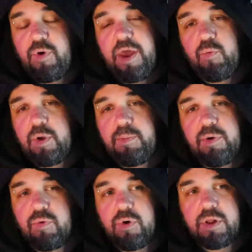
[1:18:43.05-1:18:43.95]
it would be
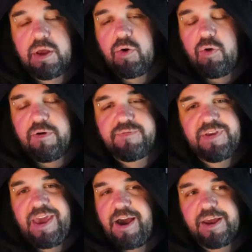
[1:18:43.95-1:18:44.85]
really cool if
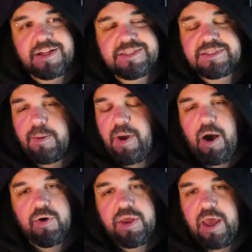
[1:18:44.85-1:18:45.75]
okay, I could
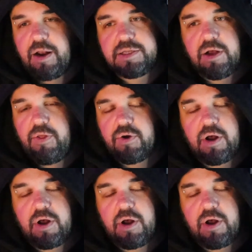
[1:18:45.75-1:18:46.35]
somehow get onto other